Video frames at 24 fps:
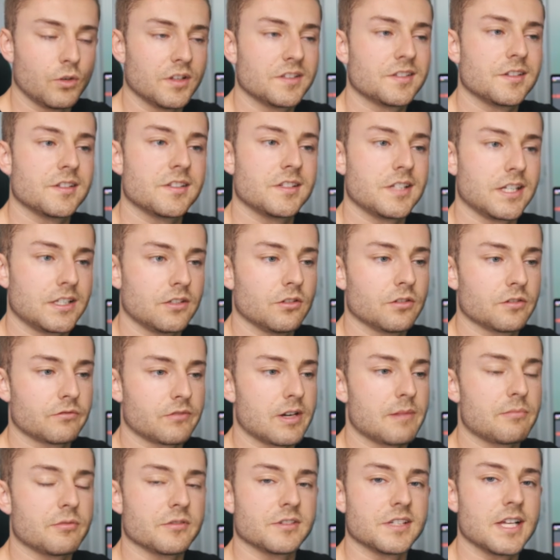Once the signal is
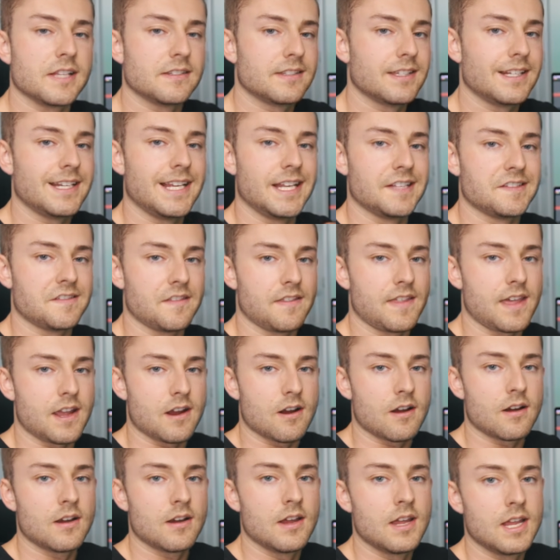represented, it's
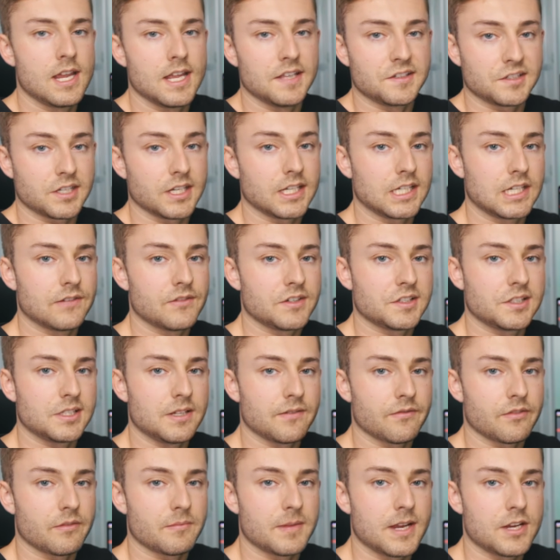there. It's going to give us the
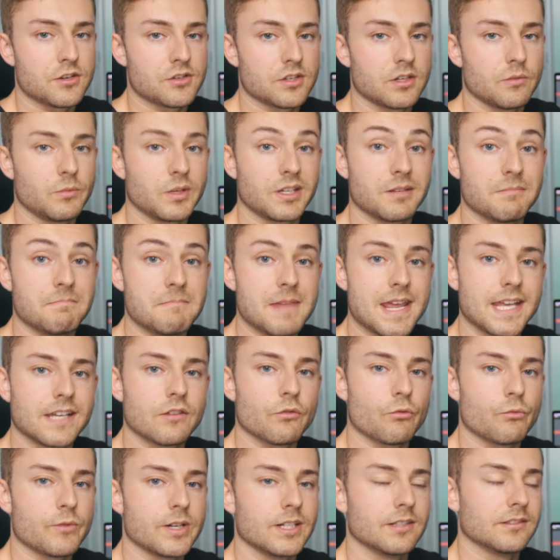information, and we can make
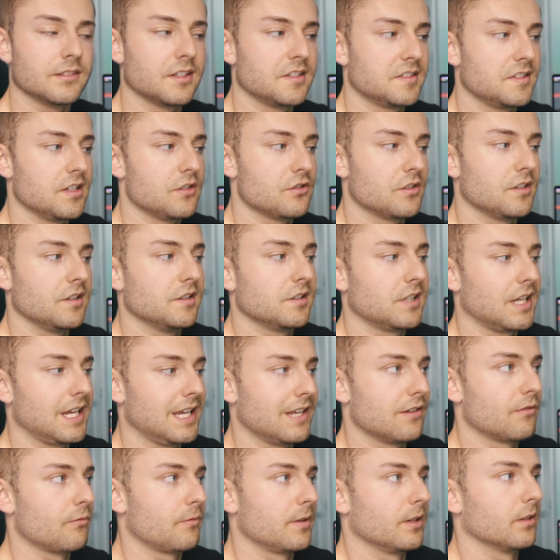real decisions
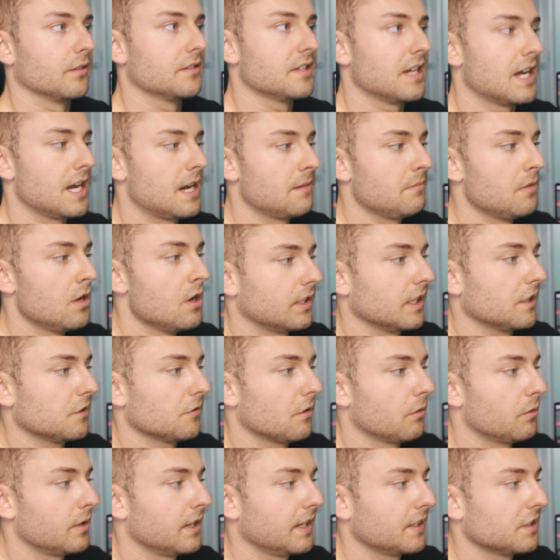in real time. Okay, so
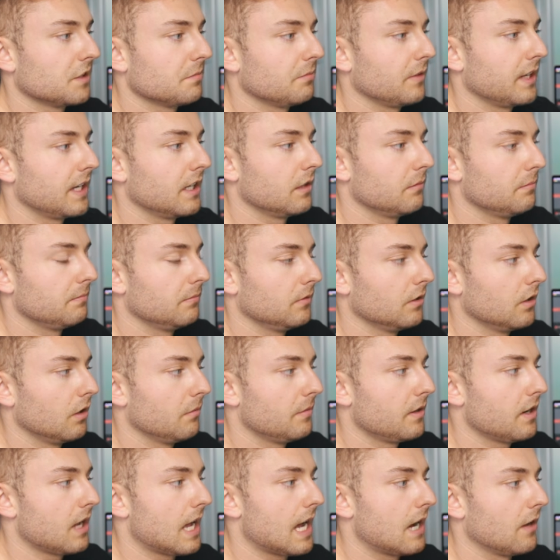I want to explain a little
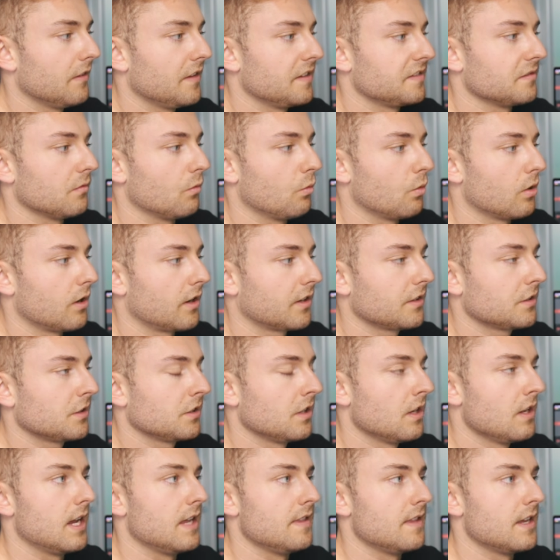bit how this works,
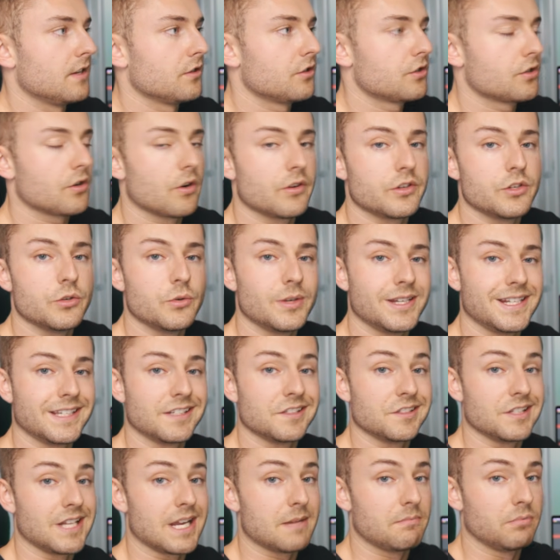and then show you an
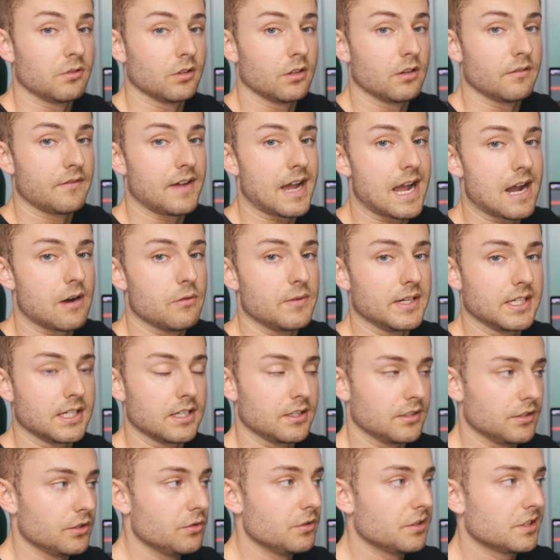example of how we
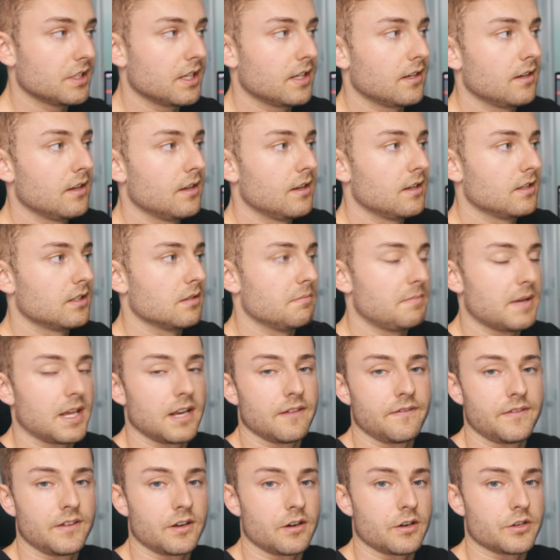can use it to
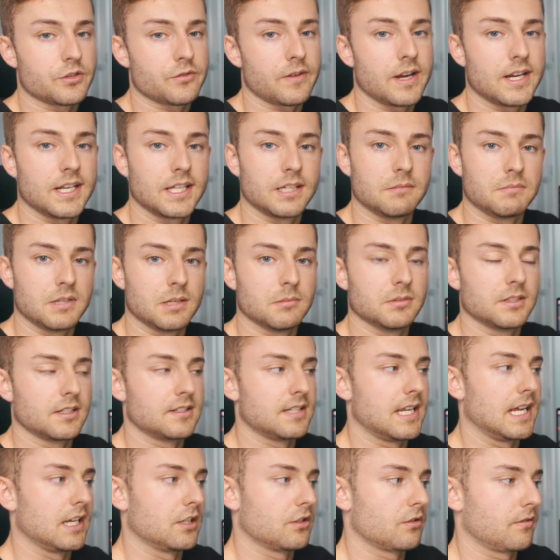benefit our trading and be able to
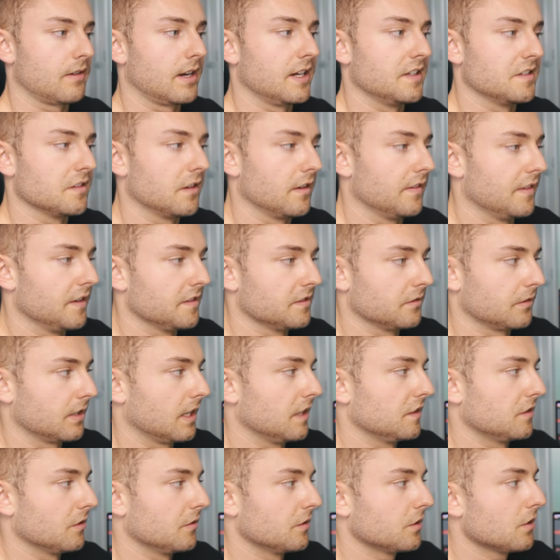take trades on this.
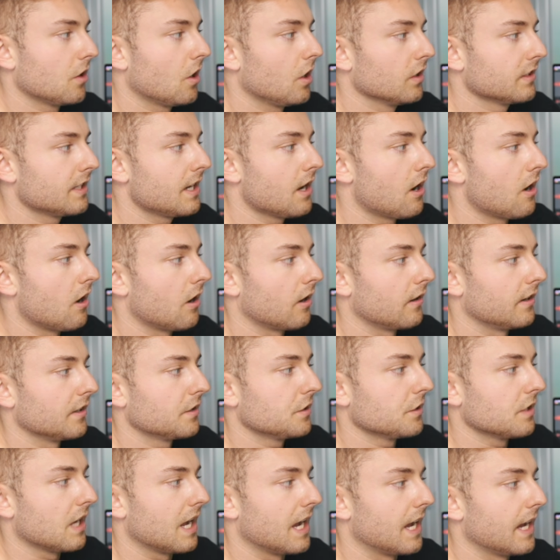Okay, so it's called an
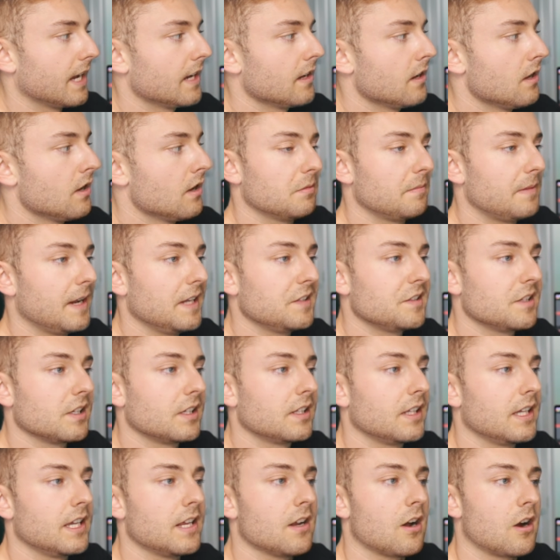RSI, but
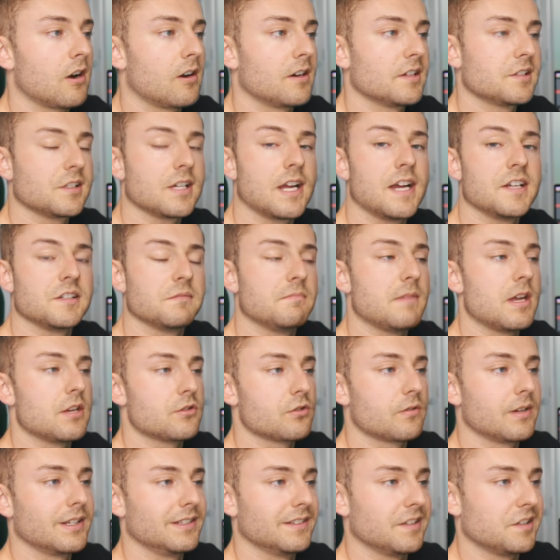basically an RSI is
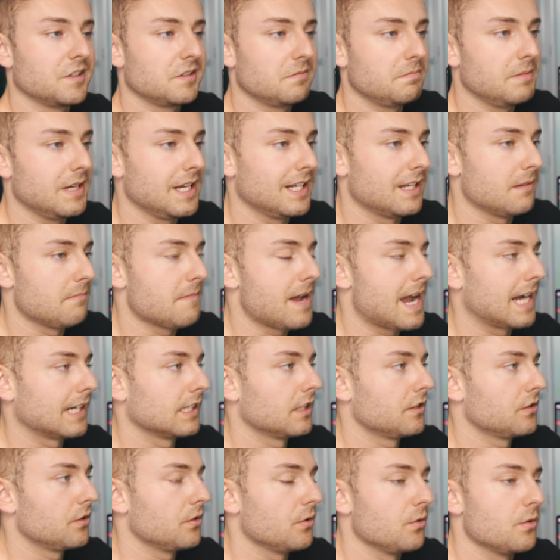measuring the speed and
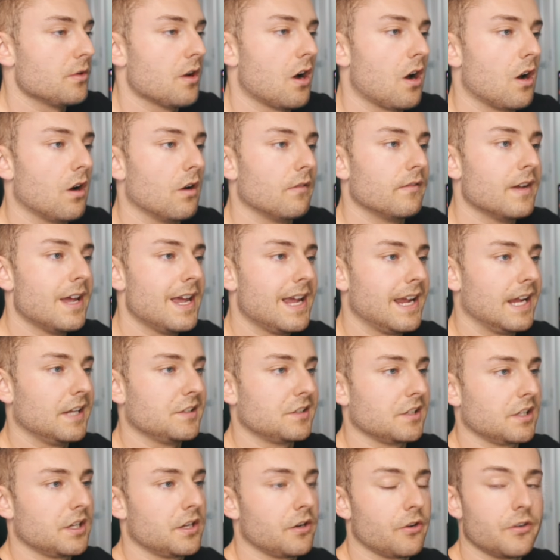magnitude of a
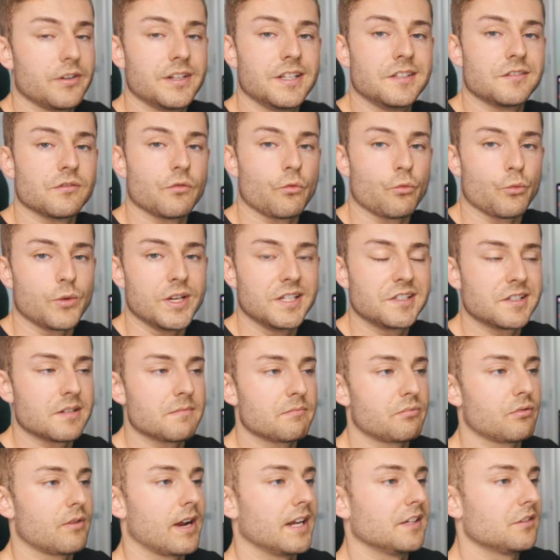security's
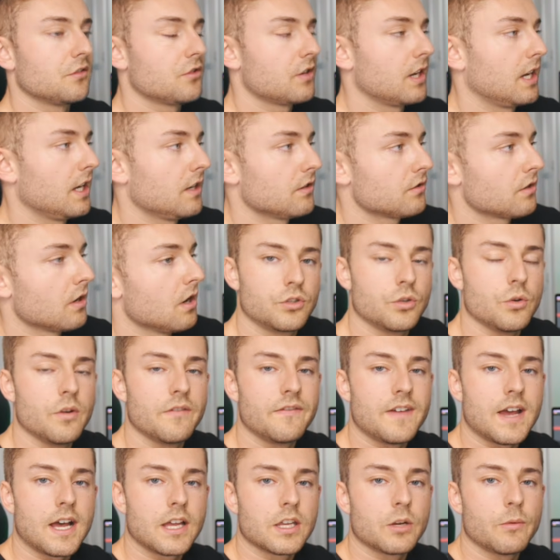recent price change to
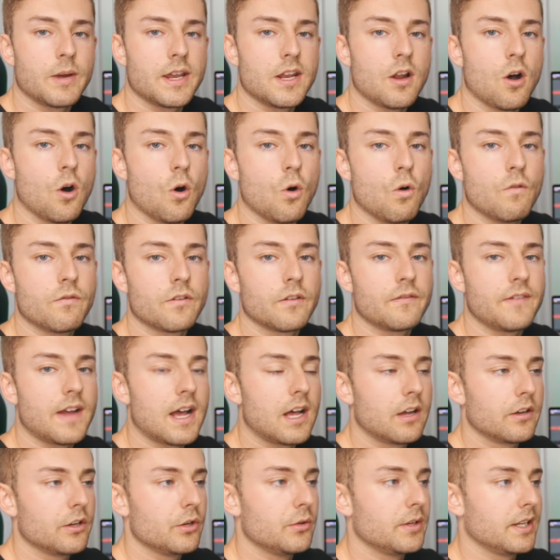evaluate
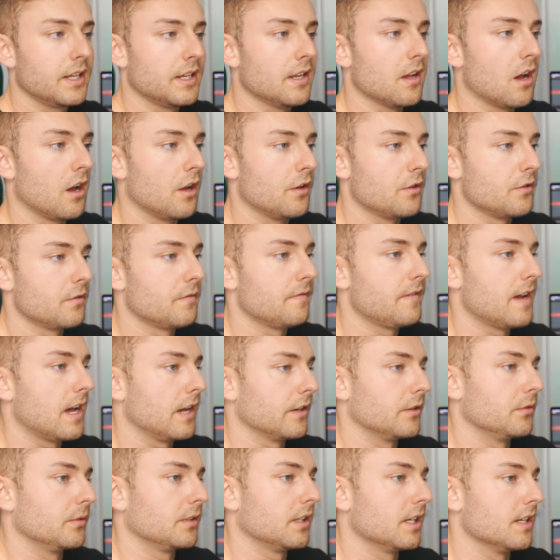overvalued and
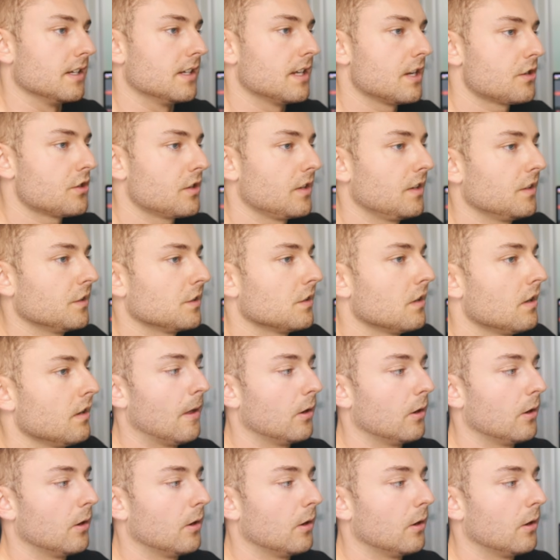undervalued conditions.